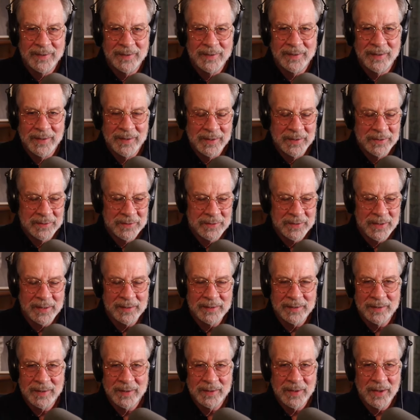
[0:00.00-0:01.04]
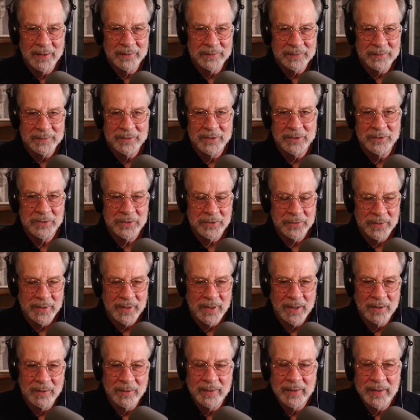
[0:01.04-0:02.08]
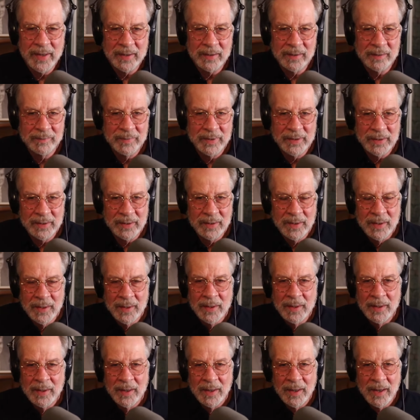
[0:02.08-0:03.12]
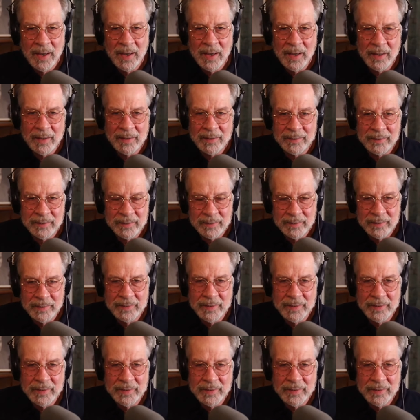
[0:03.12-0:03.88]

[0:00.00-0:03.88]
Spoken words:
initiating another new trio, and that'll be uh,